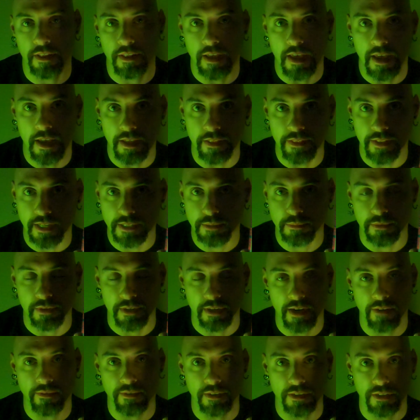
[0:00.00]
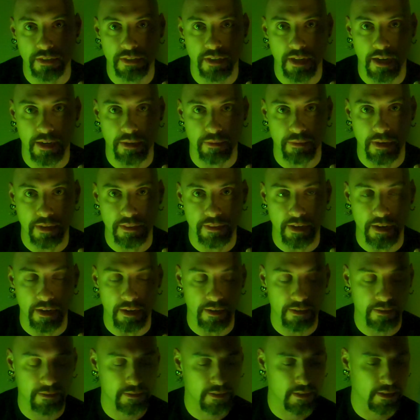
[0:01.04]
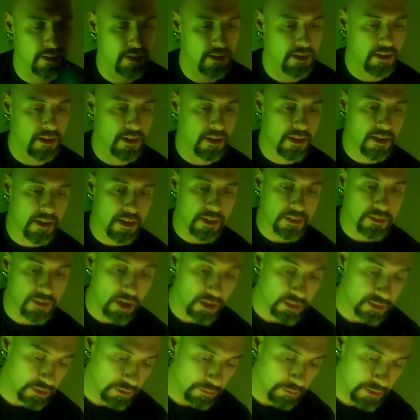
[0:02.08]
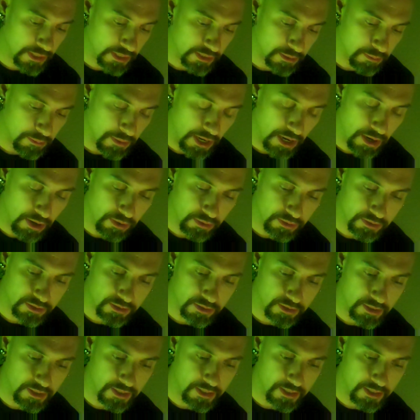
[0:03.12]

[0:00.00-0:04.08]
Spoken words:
And that's what the cover looks like right there. It's awesome. It's about